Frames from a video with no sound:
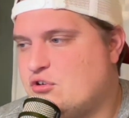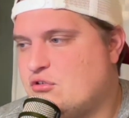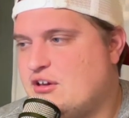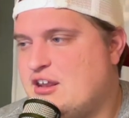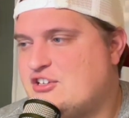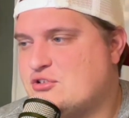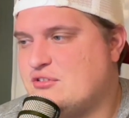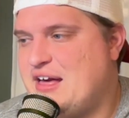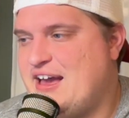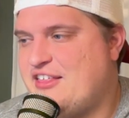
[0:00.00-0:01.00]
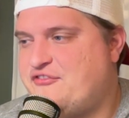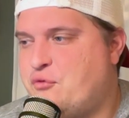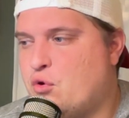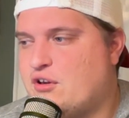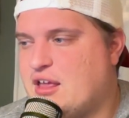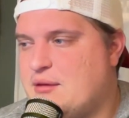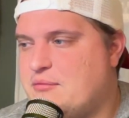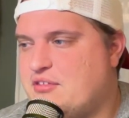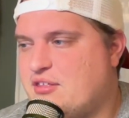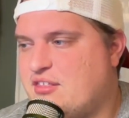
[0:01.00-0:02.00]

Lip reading: You're looking at your last 4 games of the